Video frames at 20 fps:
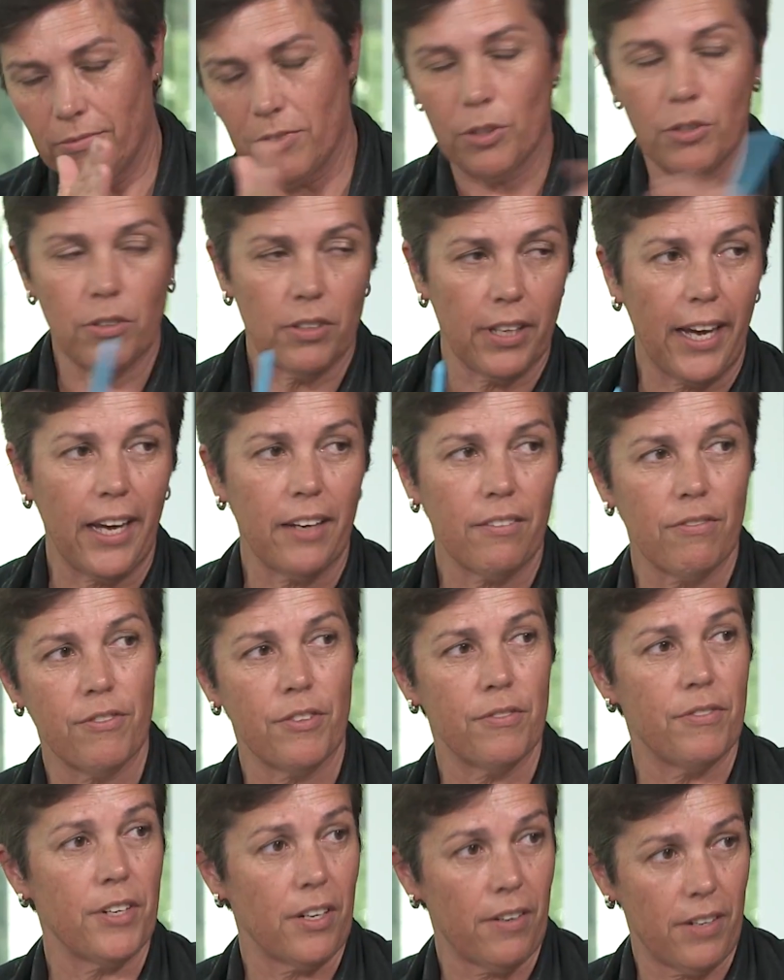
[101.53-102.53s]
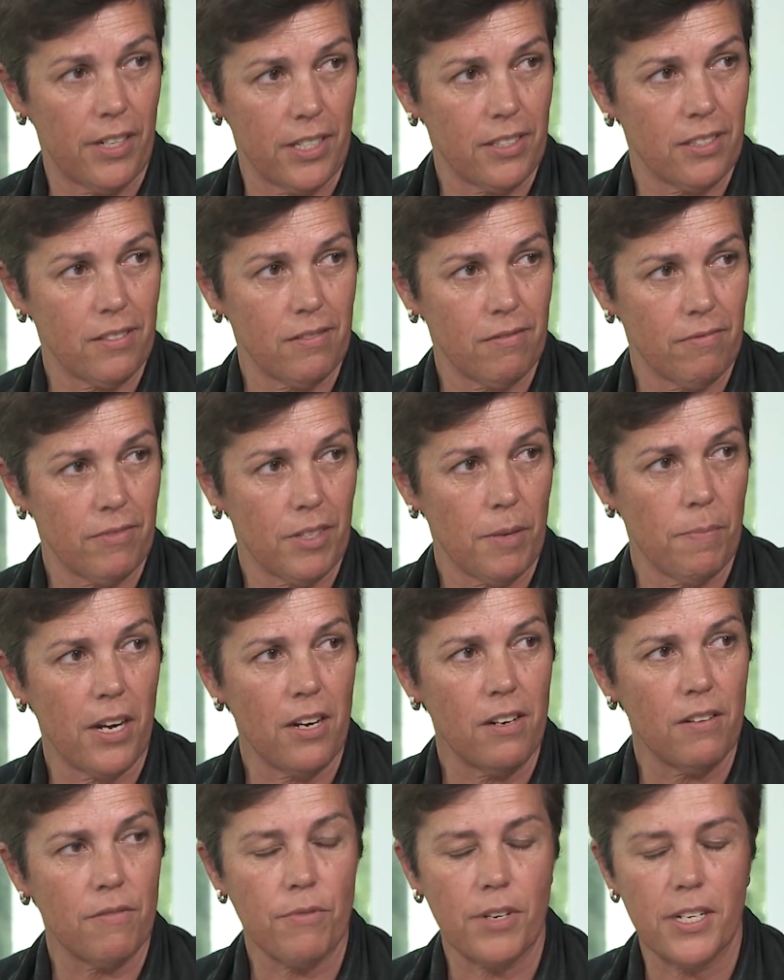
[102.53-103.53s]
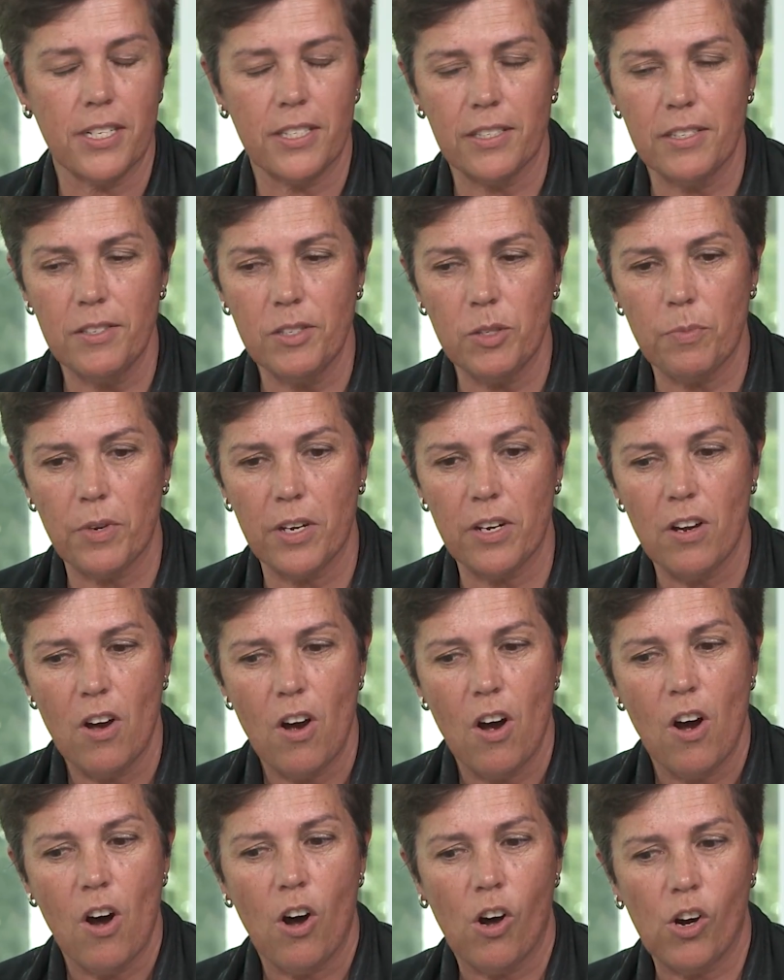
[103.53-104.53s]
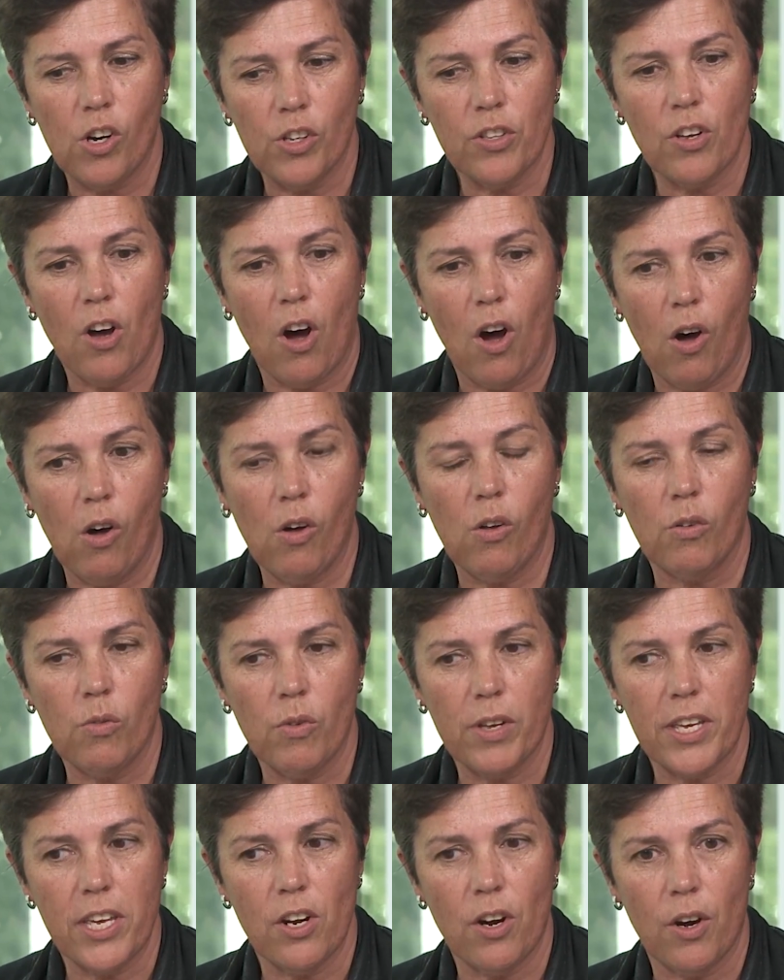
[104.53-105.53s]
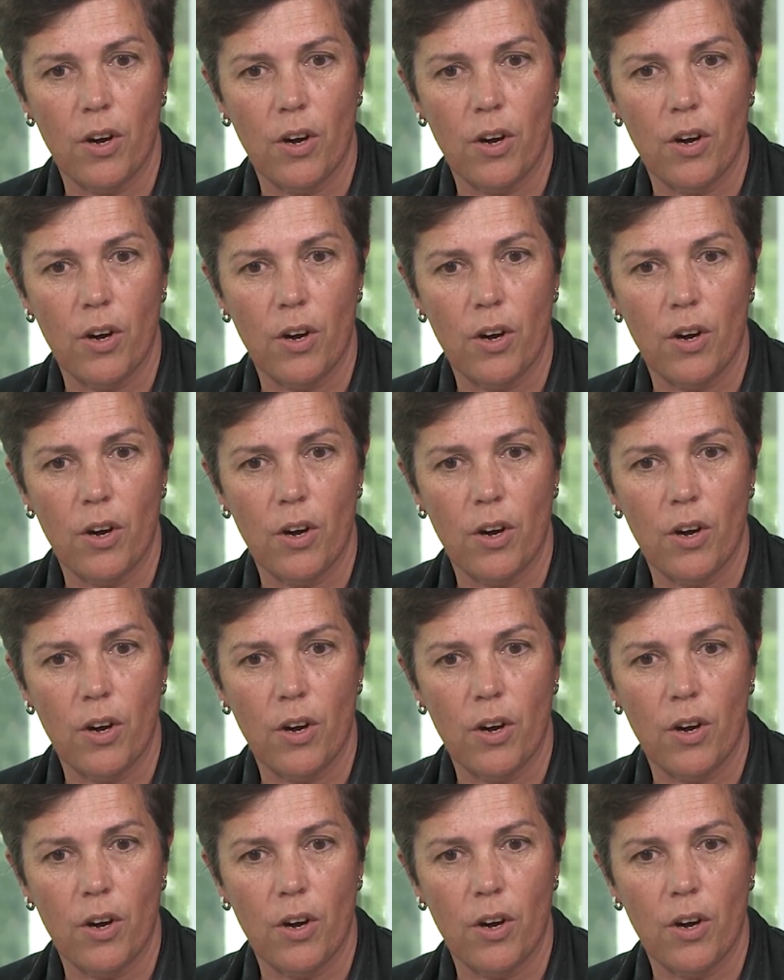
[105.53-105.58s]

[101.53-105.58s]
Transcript: that for various competitive reasons, but on the whole,